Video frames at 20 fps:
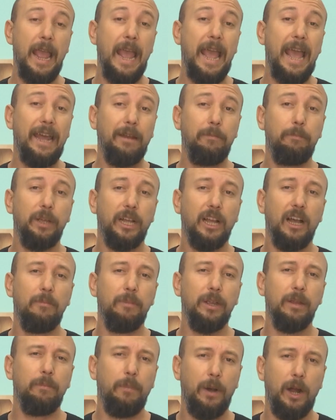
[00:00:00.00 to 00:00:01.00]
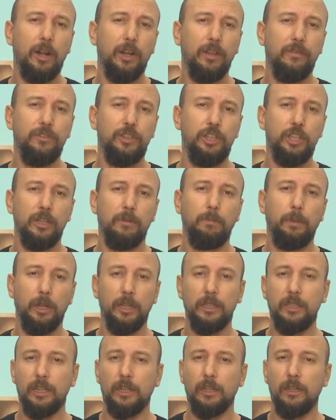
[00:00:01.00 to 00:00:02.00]
and becoming part of
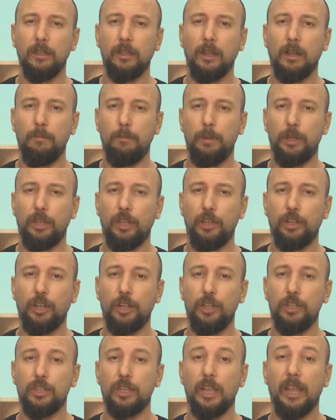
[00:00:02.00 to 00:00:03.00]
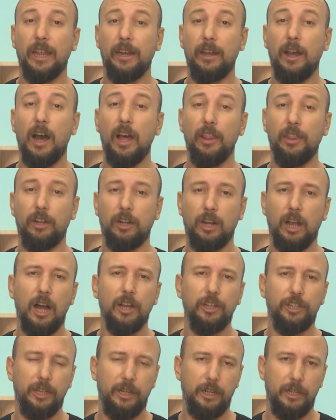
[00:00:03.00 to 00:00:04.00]
geopolitical competitions in other
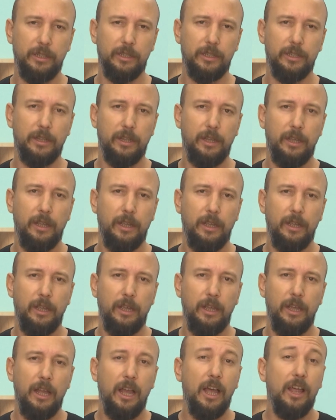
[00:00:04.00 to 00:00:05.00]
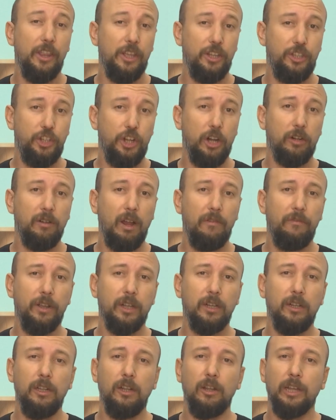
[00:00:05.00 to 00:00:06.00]
continents. The
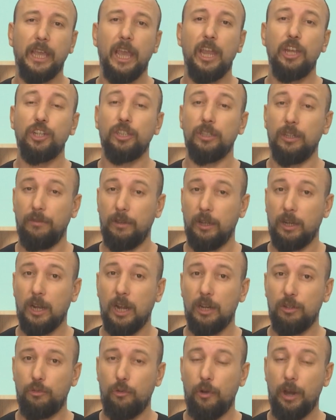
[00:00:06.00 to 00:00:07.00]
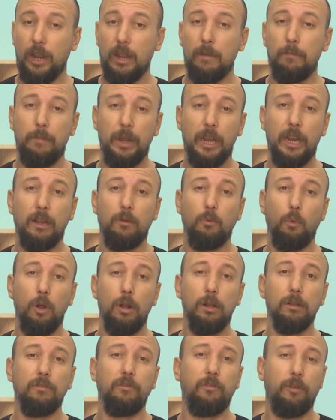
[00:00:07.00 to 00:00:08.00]
geographical location of the country, being
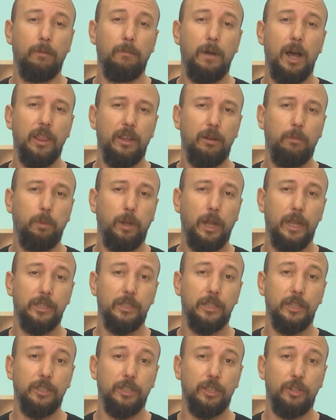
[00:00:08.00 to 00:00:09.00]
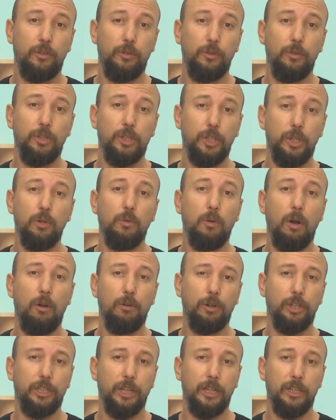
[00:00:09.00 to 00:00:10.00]
walled from other places through two
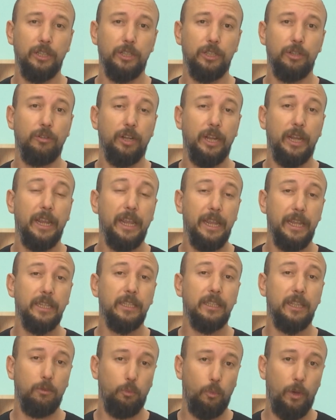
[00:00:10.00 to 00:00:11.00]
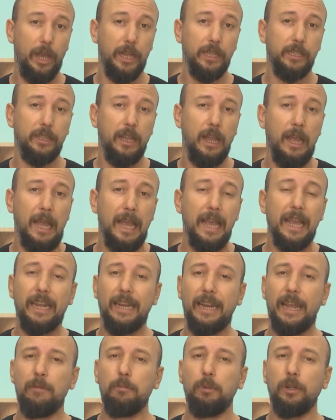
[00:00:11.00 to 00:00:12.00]
oceans to the east and west,
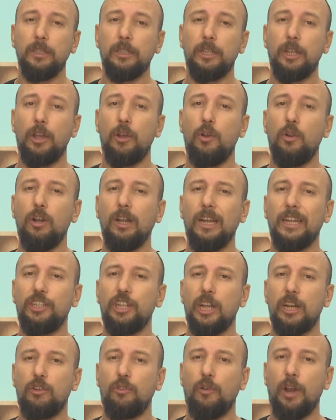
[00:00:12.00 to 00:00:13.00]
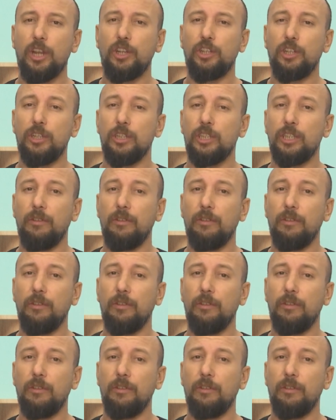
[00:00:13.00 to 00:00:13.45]
enabled the early generations to